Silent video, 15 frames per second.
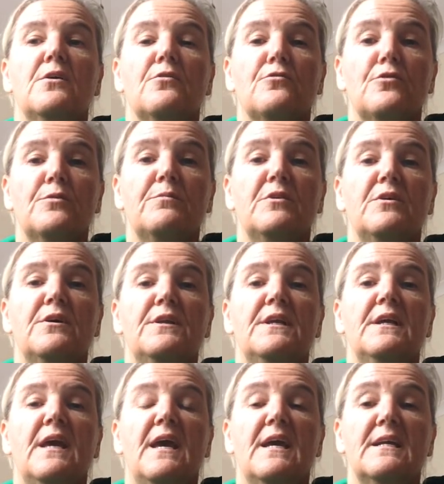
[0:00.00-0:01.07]
group
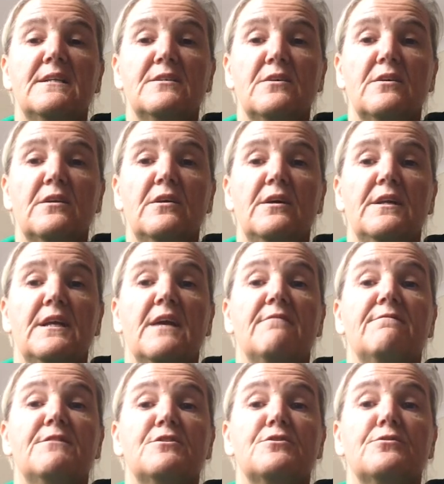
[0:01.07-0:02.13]
learning, hands-on learning,
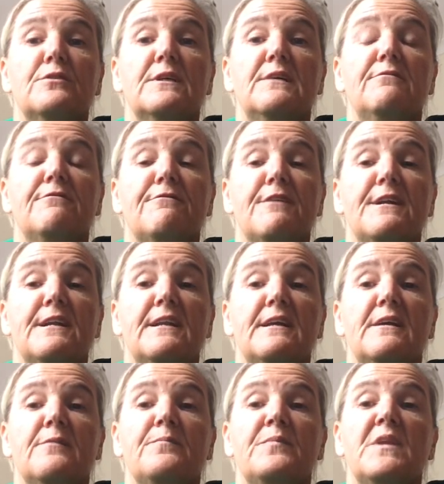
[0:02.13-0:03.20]
and visually
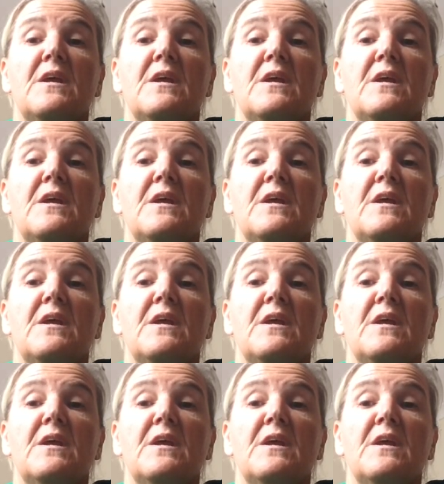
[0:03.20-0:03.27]
friendly.